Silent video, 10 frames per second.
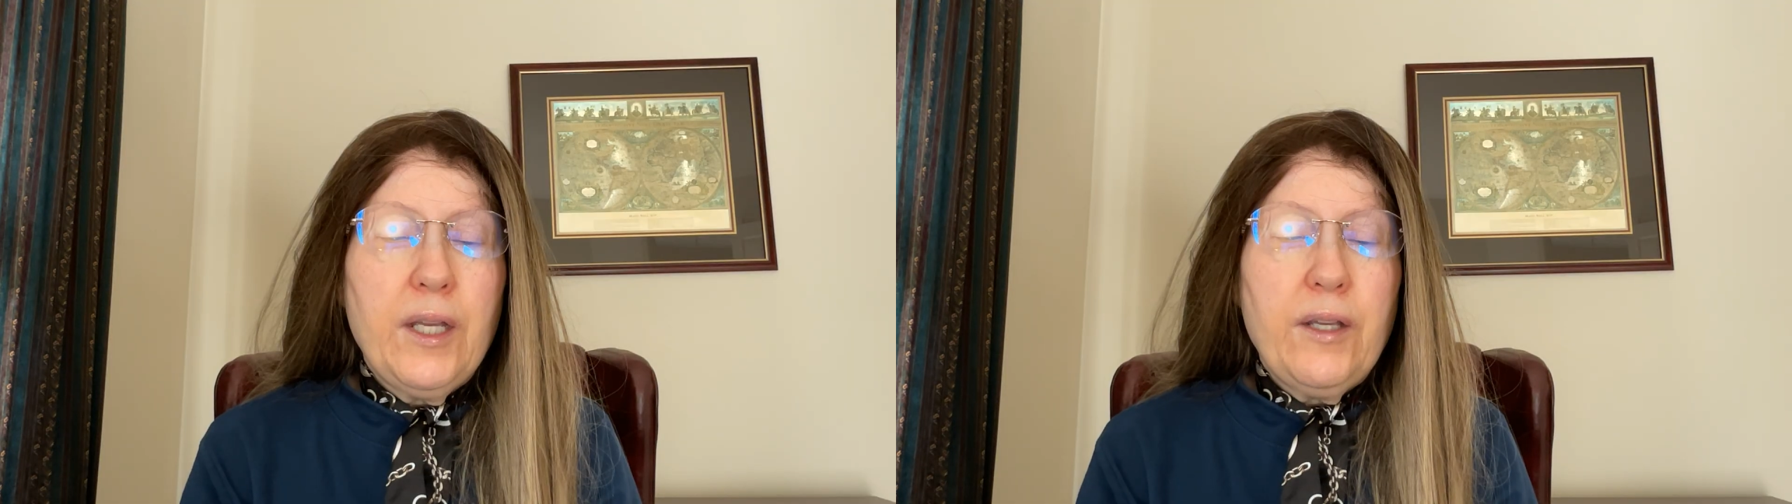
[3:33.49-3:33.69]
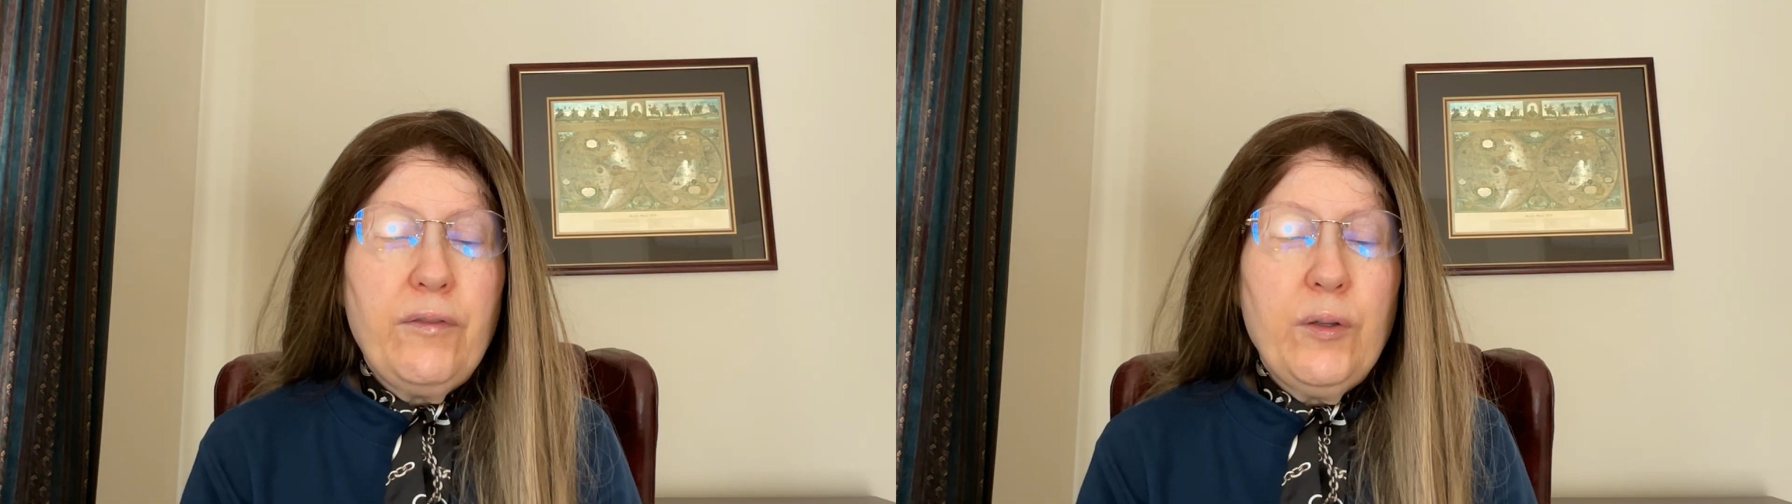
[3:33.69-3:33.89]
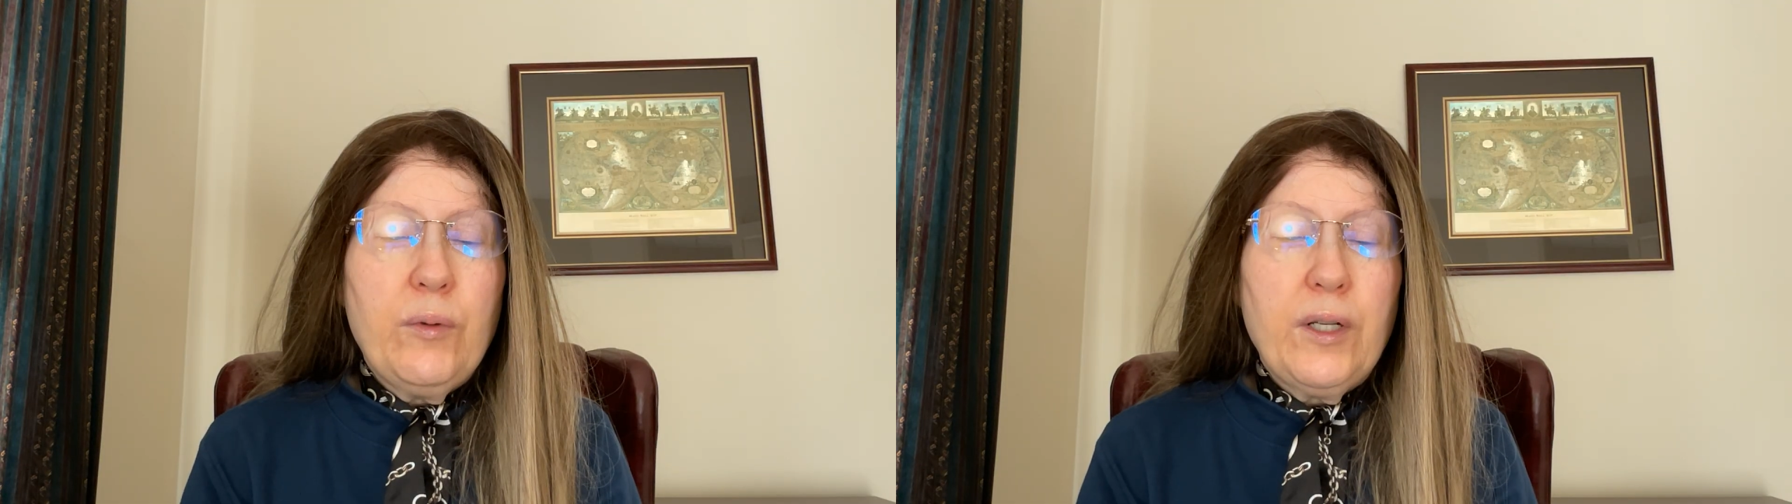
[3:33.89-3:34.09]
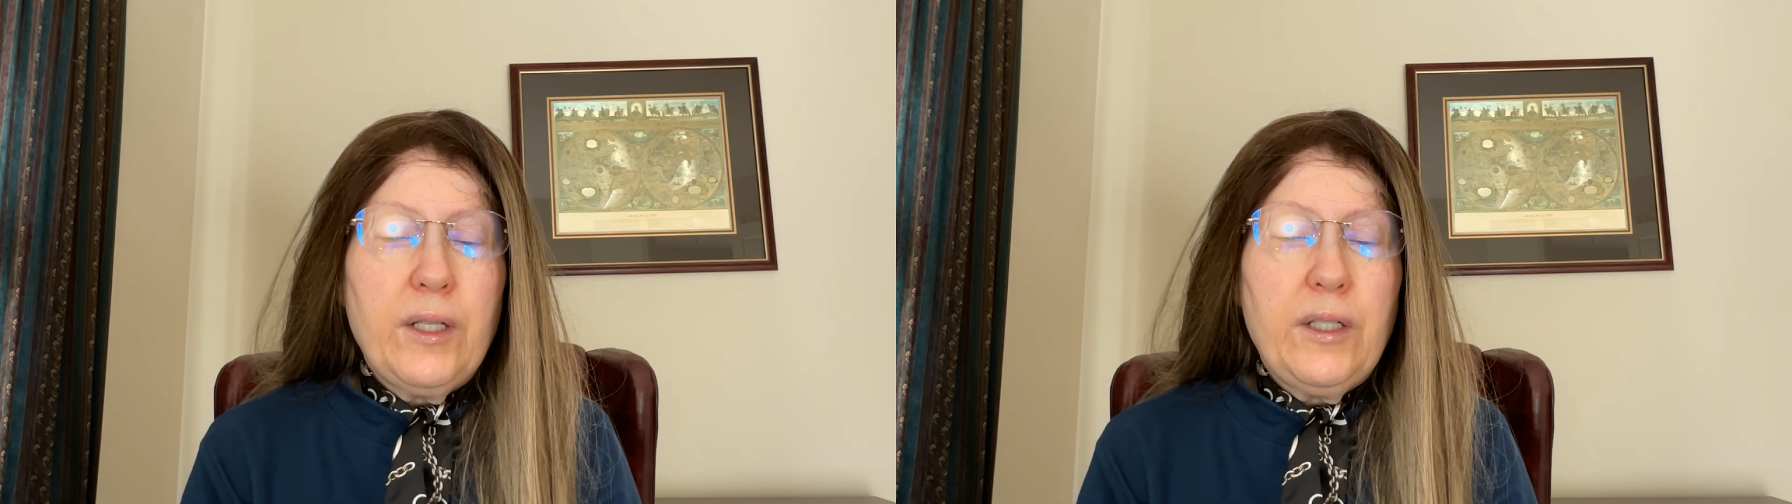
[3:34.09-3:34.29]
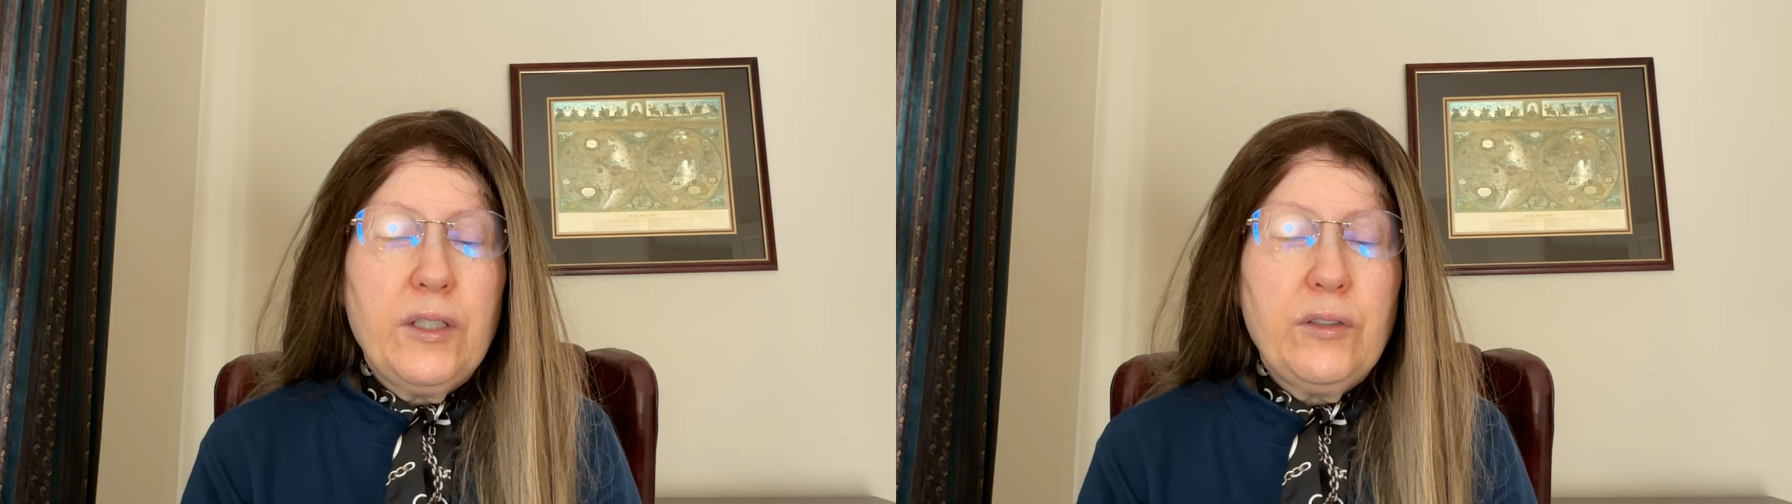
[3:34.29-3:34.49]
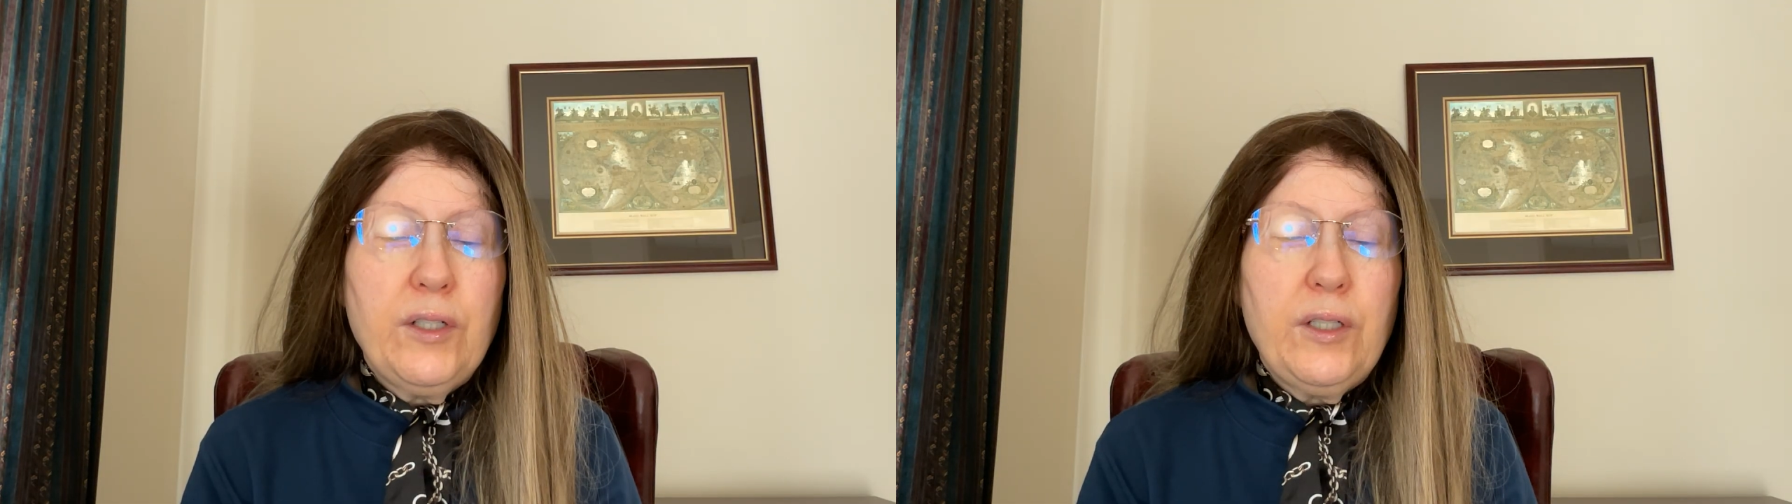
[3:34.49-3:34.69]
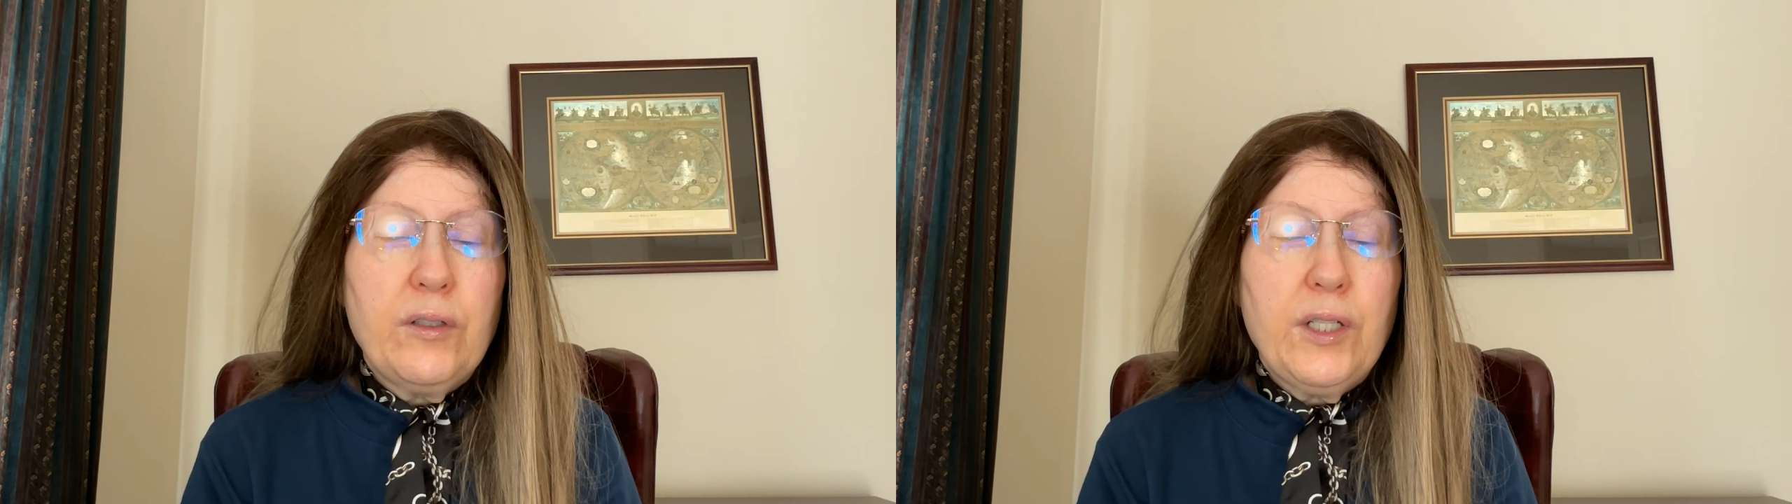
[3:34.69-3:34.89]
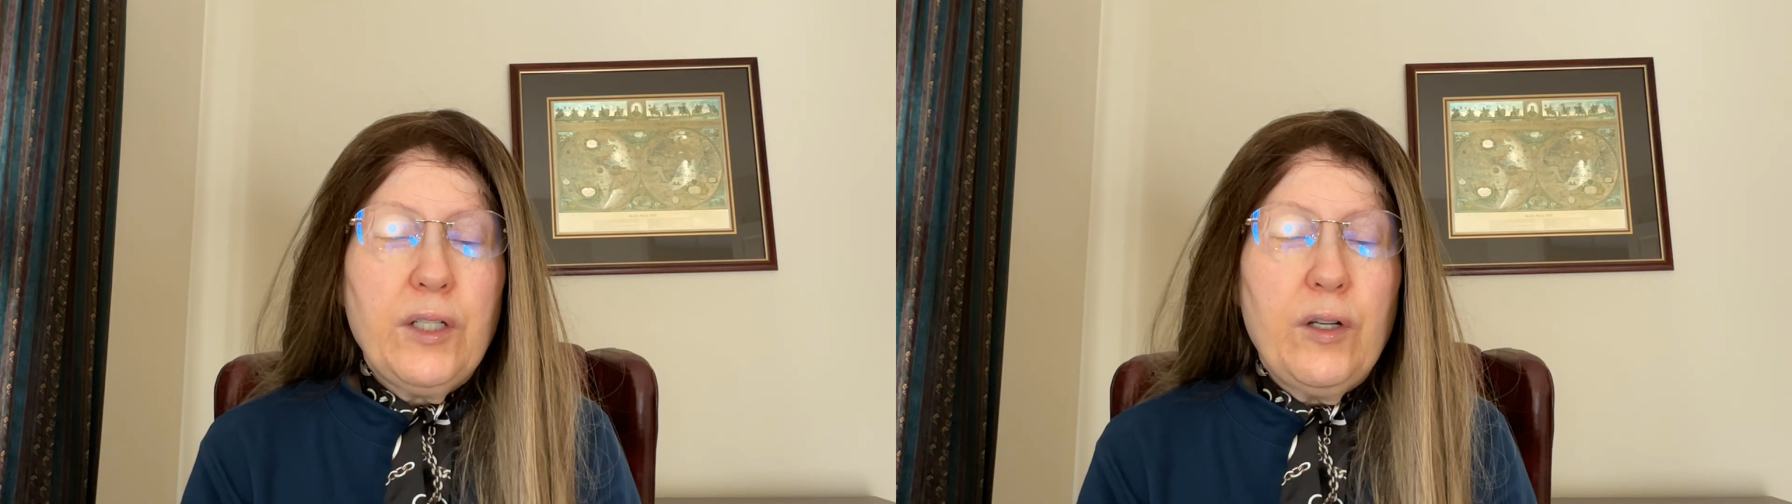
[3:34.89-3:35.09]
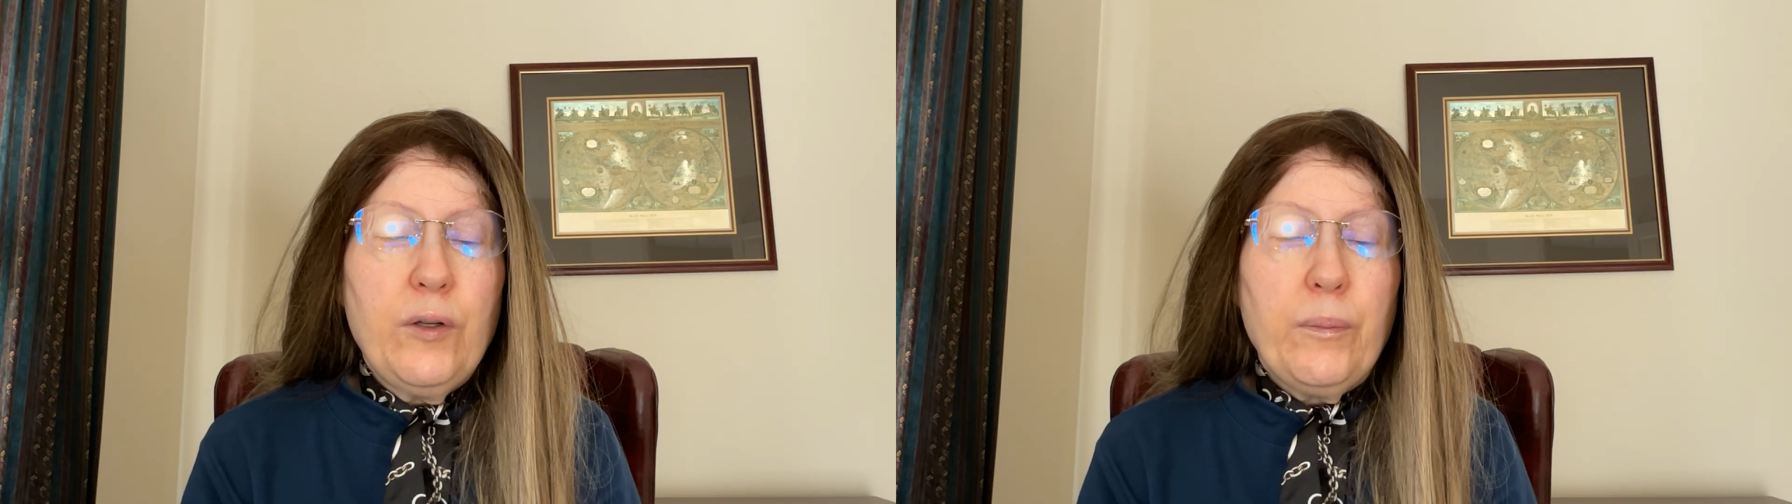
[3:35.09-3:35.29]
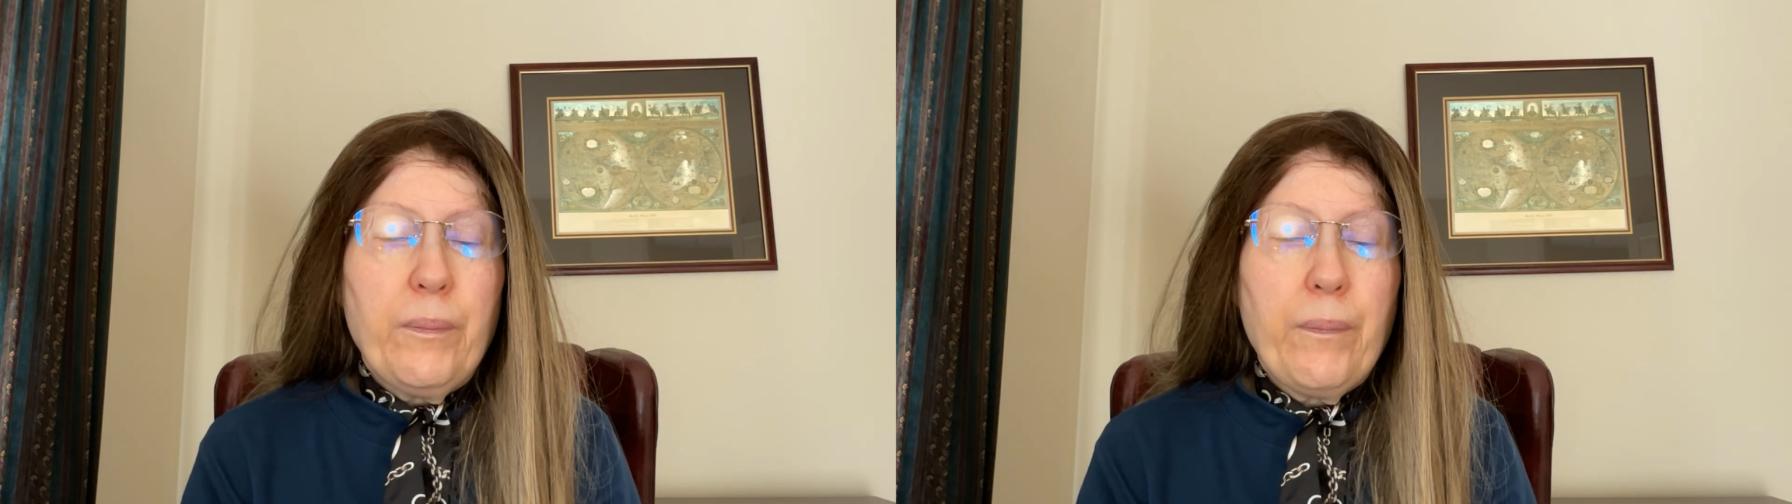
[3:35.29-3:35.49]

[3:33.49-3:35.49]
if you want a luxury looking home: